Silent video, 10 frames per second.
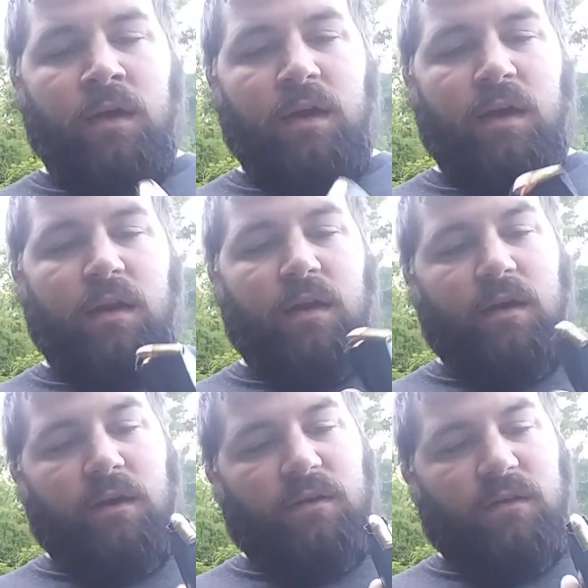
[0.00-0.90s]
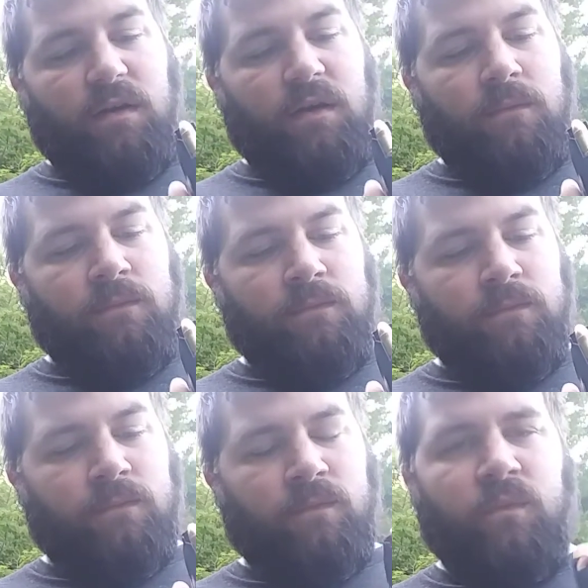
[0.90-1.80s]
And, let's see.
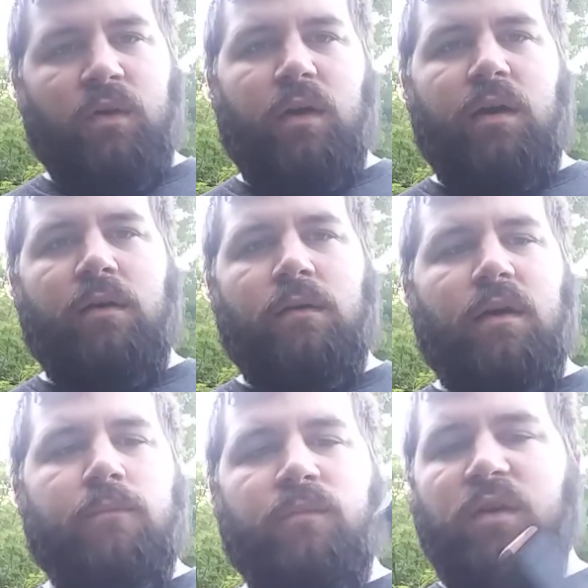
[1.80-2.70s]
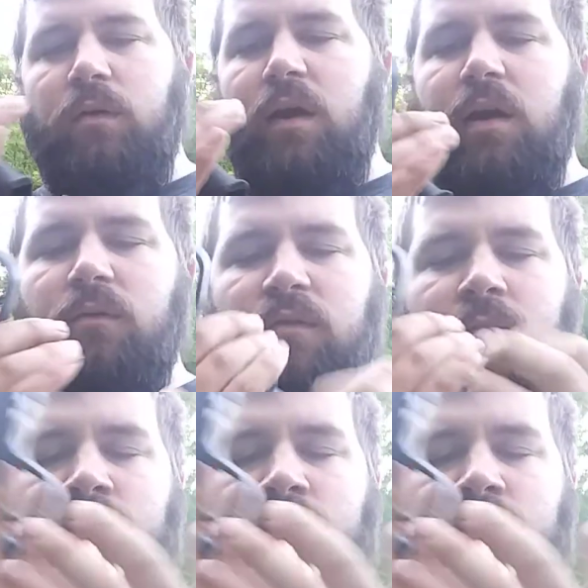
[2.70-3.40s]
Okay, yeah, 10 rounds,